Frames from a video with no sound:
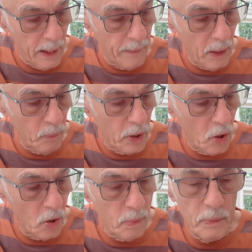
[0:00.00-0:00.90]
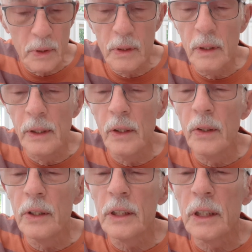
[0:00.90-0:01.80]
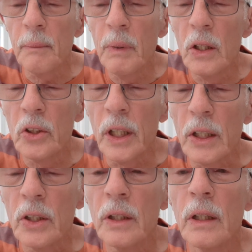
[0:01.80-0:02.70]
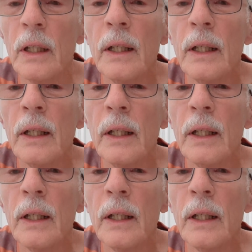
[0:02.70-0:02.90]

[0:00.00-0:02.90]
And then we go the other middle section.